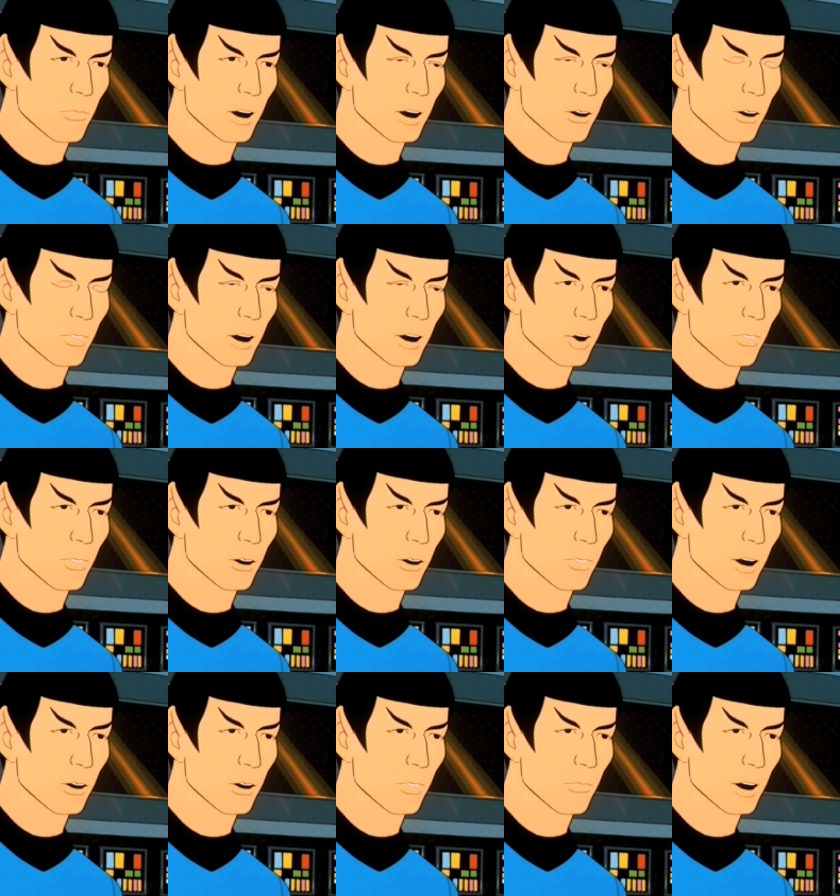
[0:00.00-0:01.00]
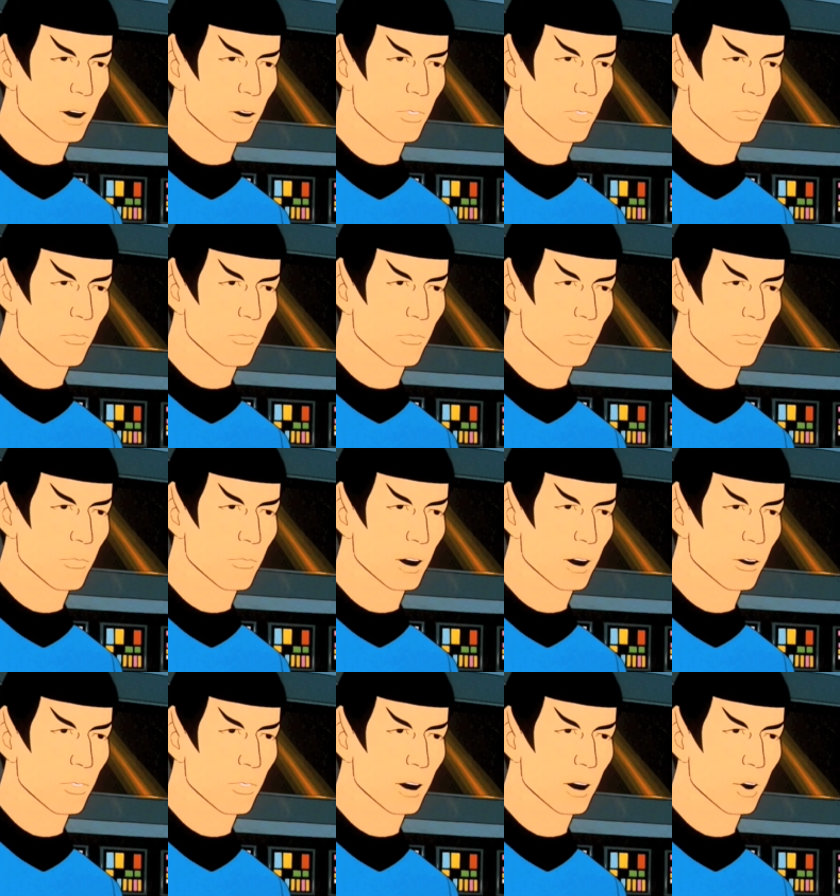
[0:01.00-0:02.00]
Excuse me, gentlemen.
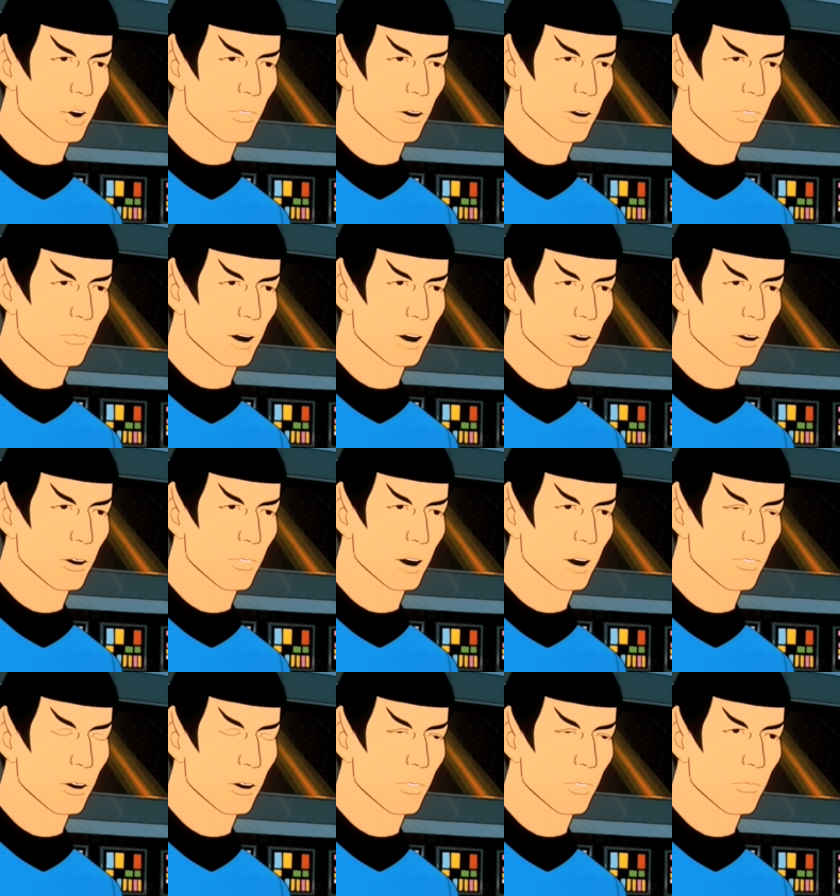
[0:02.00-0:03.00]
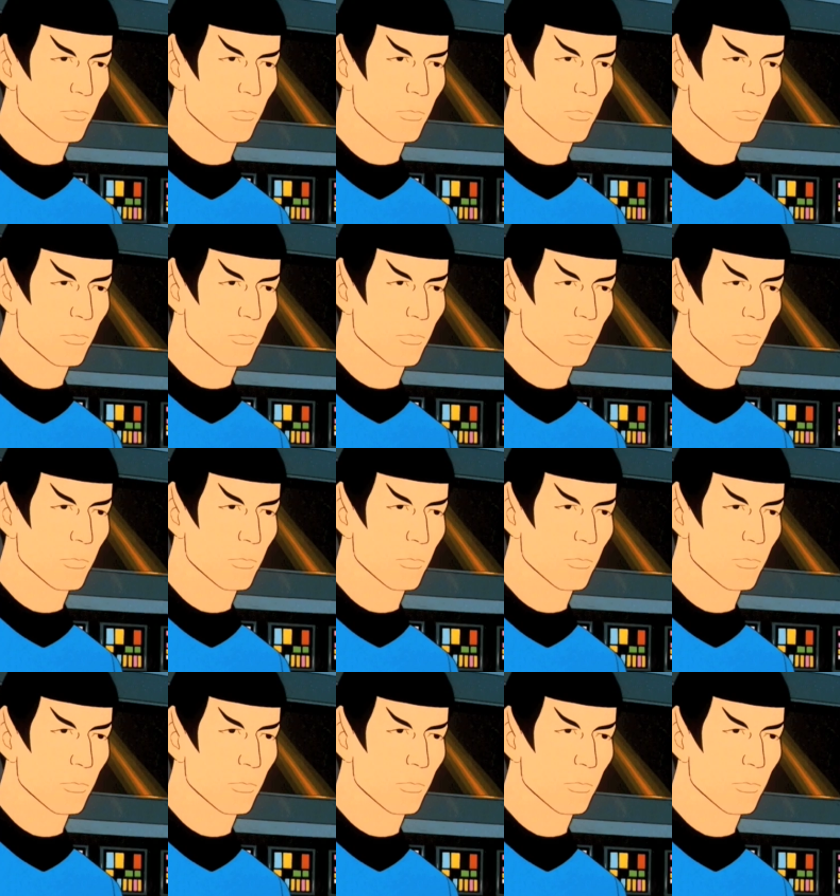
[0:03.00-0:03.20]
I couldn't help overhearing.